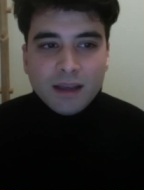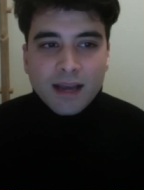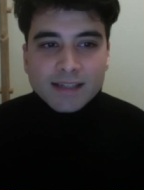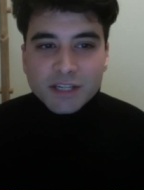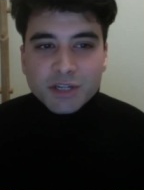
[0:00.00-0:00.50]

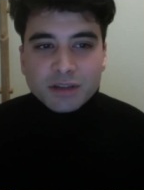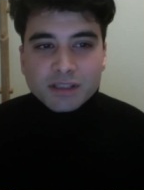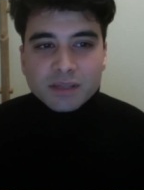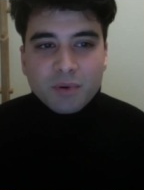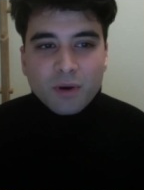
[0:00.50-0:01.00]
Additional
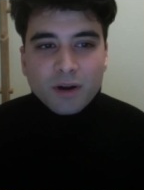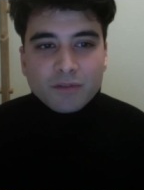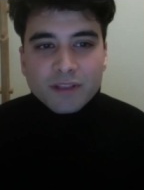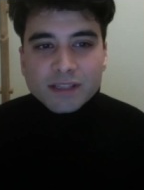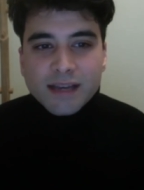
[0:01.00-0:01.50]
support
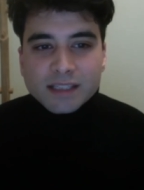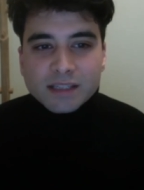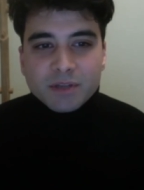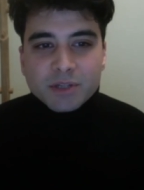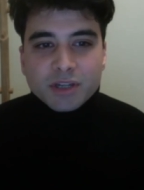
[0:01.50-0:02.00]
for this
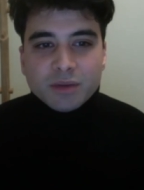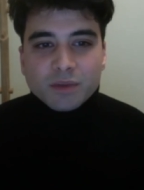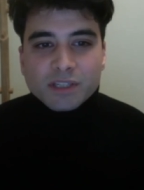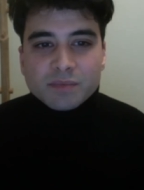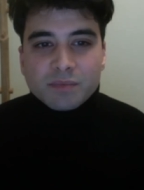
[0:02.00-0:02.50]
exhibition
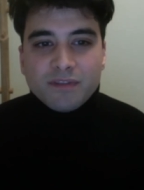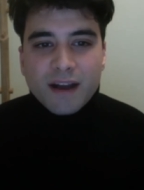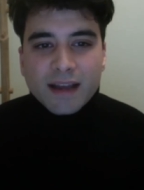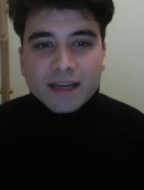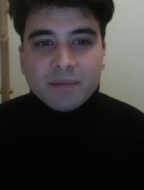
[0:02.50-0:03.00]
was
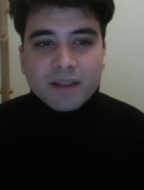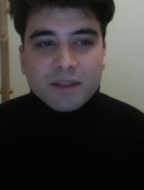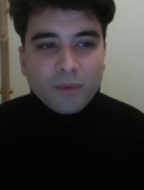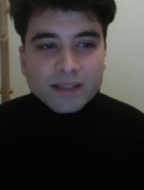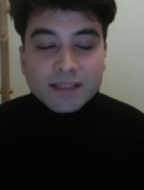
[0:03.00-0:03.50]
provided by the
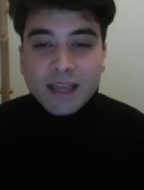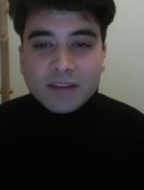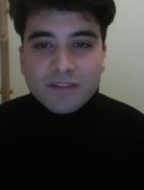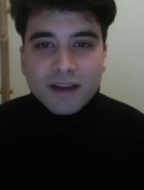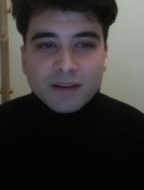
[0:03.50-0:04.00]

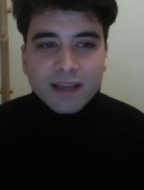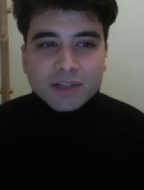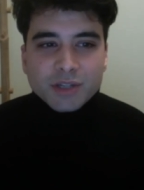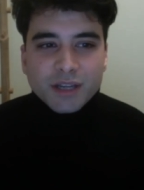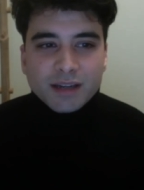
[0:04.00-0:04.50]
Windgate
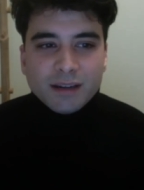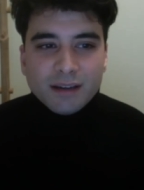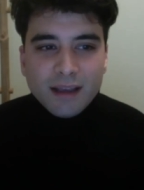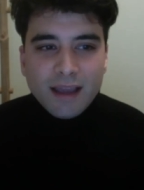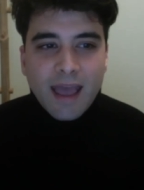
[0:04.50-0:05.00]
Foundation
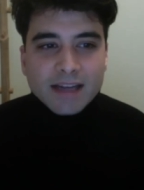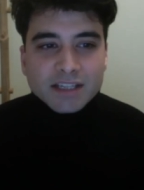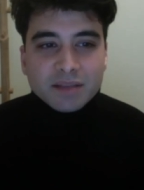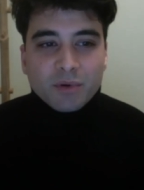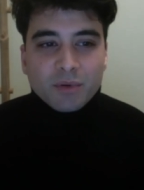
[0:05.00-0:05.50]
and
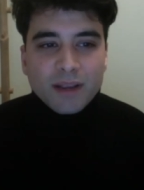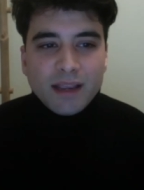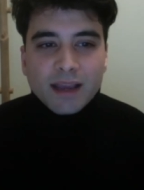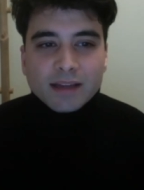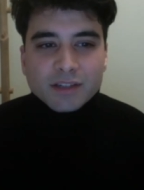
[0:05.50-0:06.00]
the
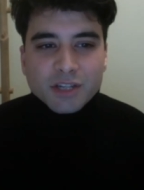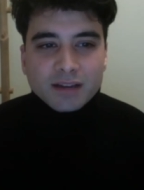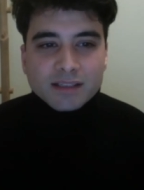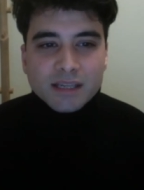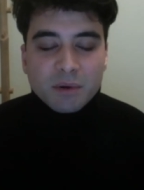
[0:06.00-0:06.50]
Marie and
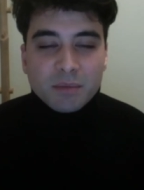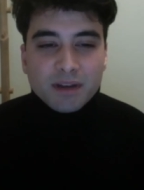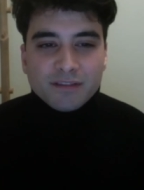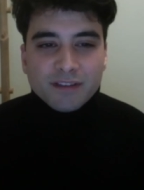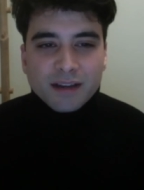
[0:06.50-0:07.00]
John
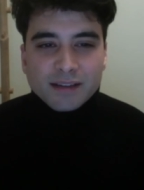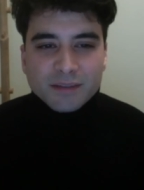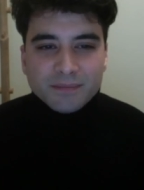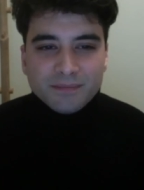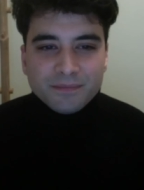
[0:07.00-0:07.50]
Zimmerman
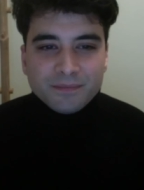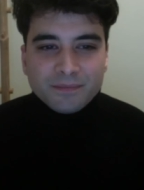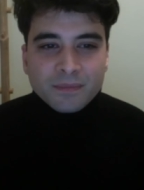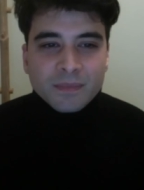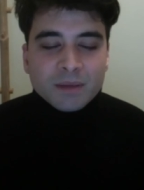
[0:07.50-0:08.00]
Fund.
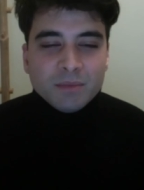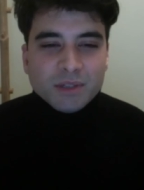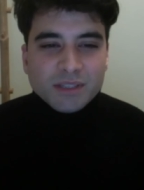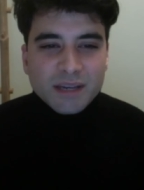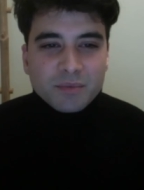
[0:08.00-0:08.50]

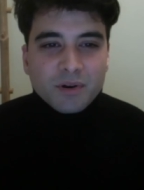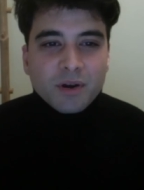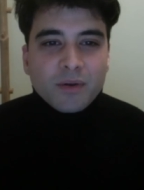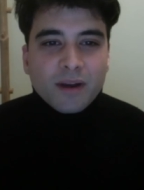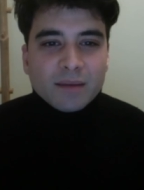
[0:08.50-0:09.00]
Museum
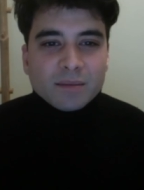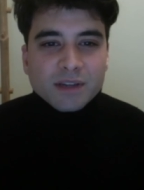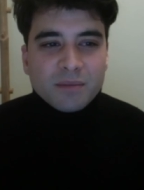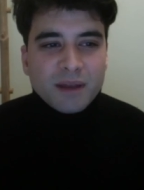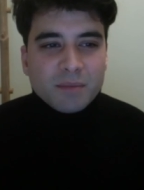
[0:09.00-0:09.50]
programs
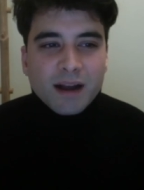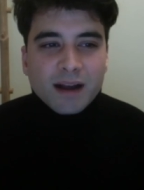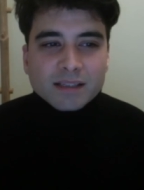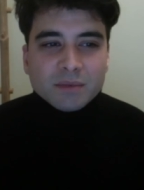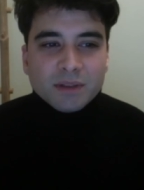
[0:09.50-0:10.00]
are made
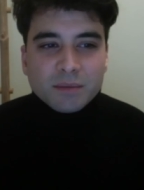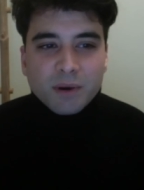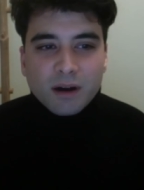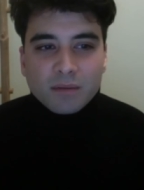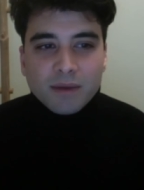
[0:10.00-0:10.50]
possible in
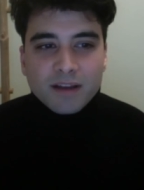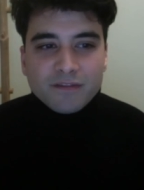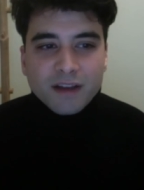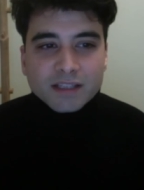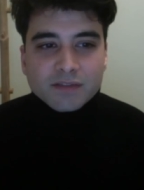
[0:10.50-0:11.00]
part by
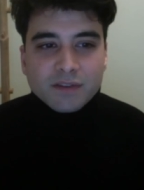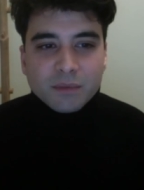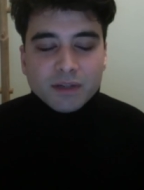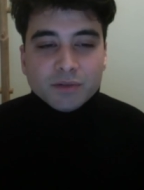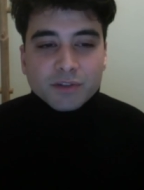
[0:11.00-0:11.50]
funds from
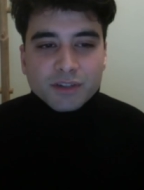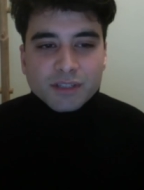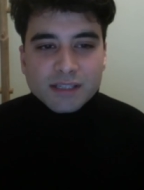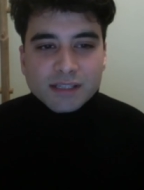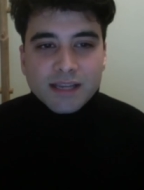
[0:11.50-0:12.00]
the New
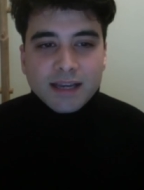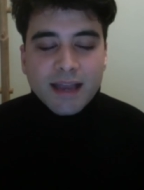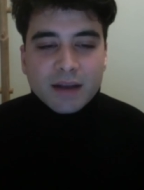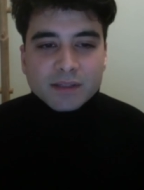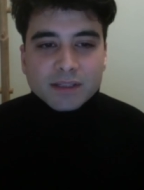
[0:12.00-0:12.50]
Jersey State
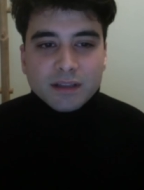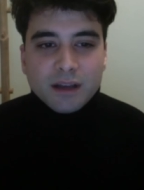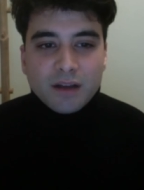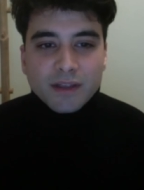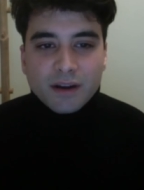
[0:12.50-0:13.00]
Council
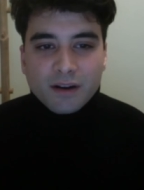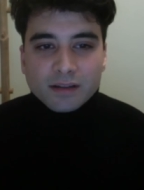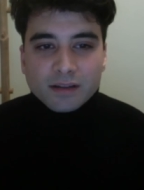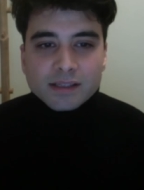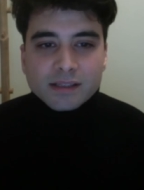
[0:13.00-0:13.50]
on the
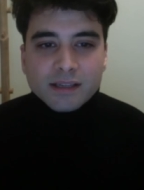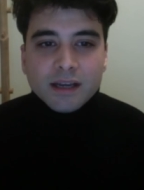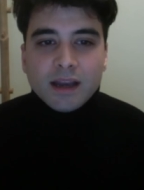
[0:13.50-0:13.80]
Arts,